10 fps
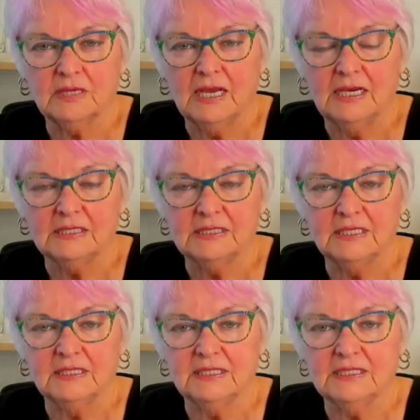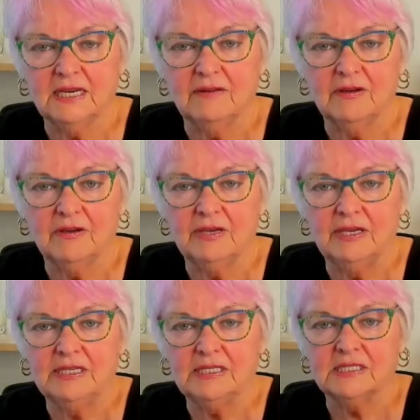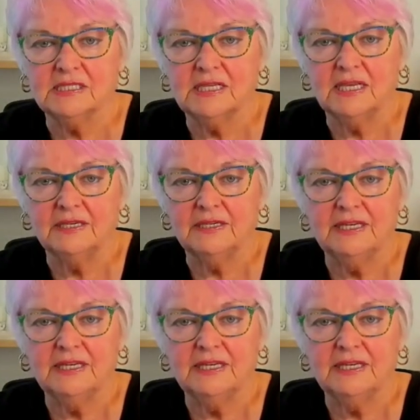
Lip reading: card in the tarot, and it's the sun,